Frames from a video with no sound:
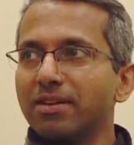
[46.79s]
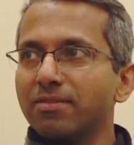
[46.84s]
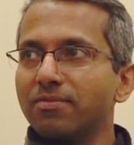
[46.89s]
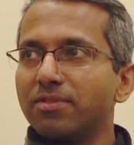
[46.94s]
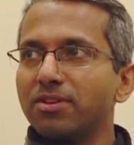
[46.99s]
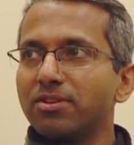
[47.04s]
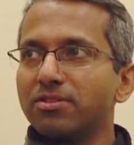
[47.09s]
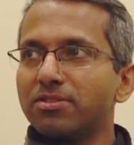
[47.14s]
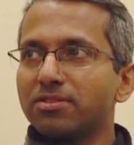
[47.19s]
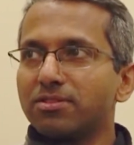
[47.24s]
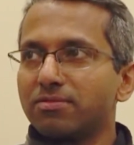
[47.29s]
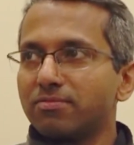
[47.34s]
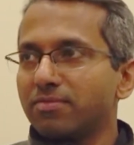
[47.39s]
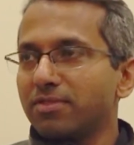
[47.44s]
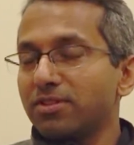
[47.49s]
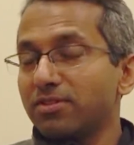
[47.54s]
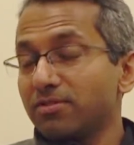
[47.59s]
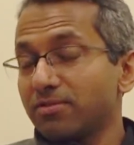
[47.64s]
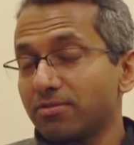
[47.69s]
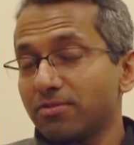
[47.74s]
When
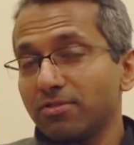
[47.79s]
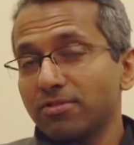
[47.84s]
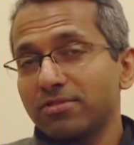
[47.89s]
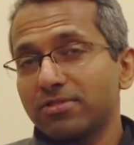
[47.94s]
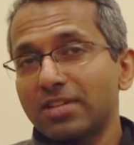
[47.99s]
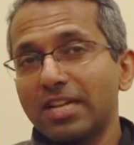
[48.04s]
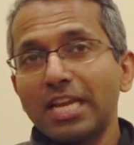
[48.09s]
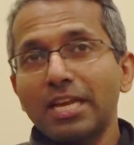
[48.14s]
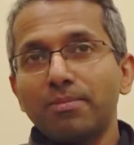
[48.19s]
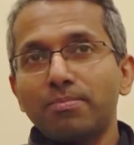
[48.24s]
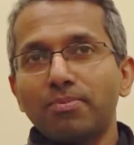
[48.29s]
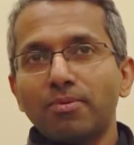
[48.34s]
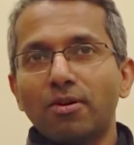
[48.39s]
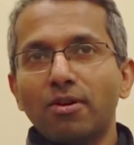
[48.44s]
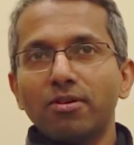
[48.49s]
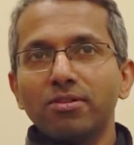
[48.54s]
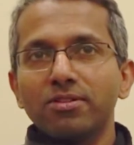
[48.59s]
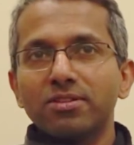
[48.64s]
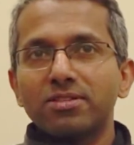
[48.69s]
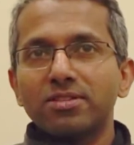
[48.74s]
you go to sleep,
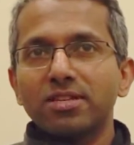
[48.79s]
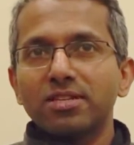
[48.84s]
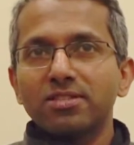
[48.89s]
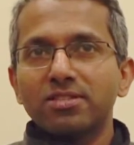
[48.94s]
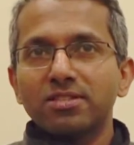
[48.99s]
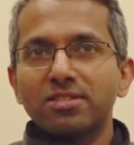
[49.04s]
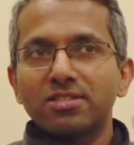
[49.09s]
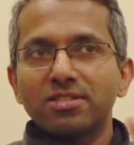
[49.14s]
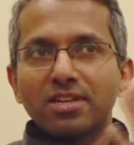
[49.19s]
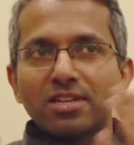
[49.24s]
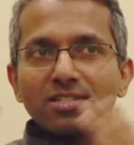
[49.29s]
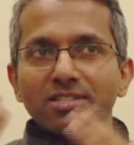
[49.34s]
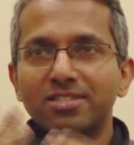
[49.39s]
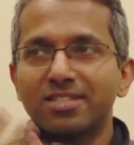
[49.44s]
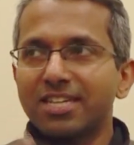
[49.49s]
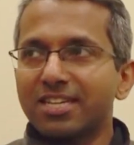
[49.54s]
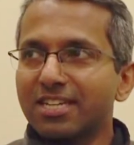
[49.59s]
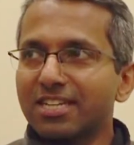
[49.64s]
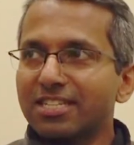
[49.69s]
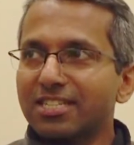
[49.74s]
all the senses start
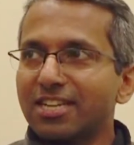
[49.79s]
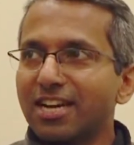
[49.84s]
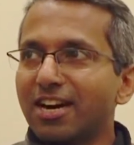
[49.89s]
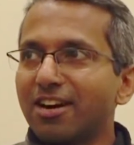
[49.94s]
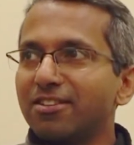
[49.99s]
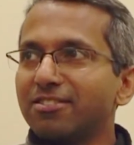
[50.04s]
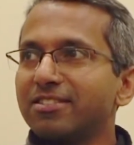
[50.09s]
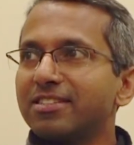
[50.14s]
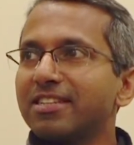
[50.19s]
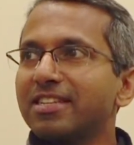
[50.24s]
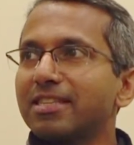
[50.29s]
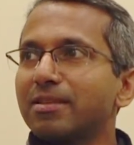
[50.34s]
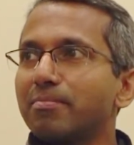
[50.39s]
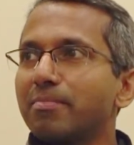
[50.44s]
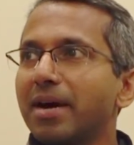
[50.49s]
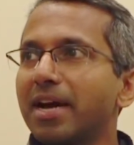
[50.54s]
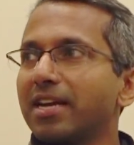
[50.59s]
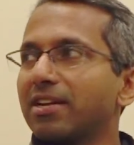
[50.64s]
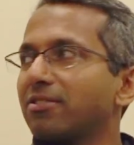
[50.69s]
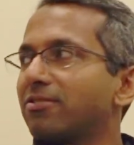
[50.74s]
shutting down and the
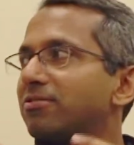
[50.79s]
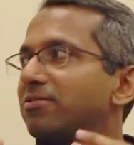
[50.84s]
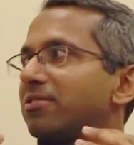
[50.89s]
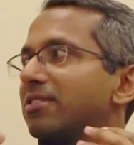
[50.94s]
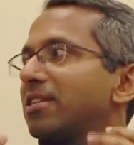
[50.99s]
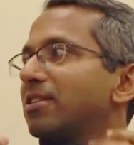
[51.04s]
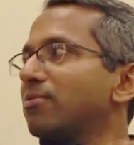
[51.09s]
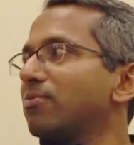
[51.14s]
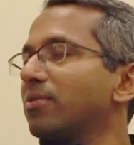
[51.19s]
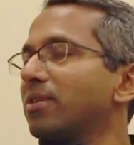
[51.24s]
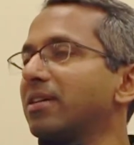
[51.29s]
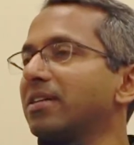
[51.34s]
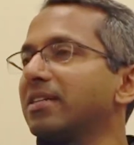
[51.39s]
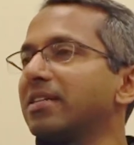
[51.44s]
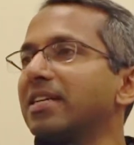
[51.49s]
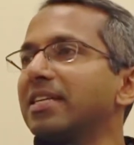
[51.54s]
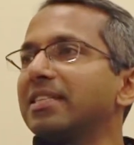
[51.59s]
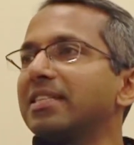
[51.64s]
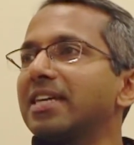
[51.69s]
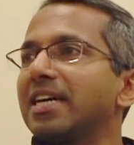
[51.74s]
mind goes inward,
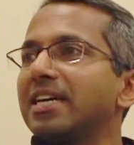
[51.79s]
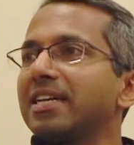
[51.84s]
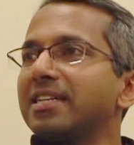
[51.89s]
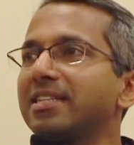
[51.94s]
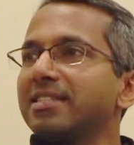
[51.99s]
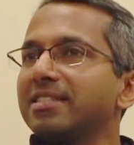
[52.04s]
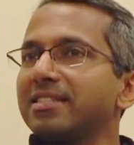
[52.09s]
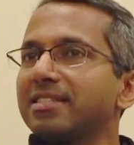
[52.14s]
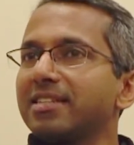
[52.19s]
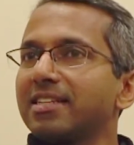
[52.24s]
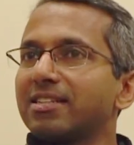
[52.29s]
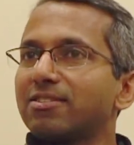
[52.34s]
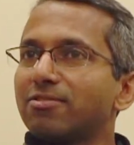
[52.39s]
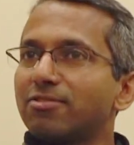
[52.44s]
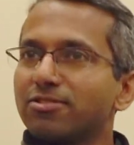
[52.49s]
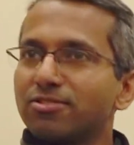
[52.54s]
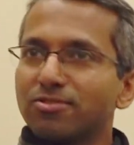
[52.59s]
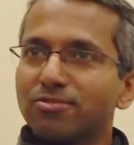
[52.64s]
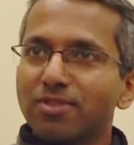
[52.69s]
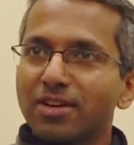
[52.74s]
and then it
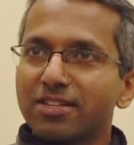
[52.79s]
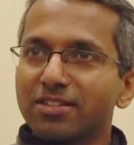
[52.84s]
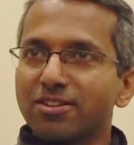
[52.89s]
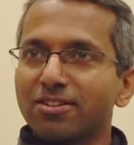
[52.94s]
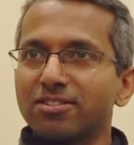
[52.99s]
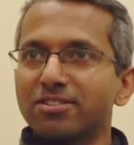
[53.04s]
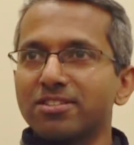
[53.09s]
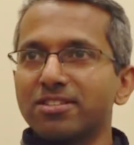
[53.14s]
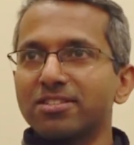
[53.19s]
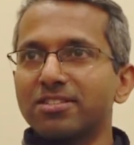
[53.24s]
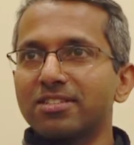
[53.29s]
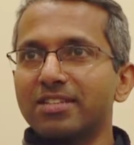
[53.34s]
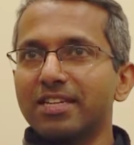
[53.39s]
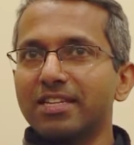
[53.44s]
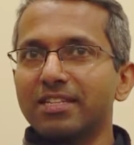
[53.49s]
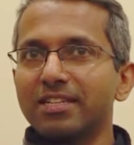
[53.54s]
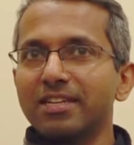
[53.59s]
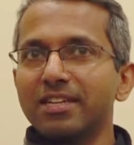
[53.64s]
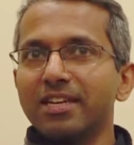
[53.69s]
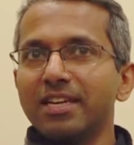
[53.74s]
goes into unconscious
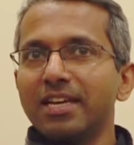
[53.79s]
state.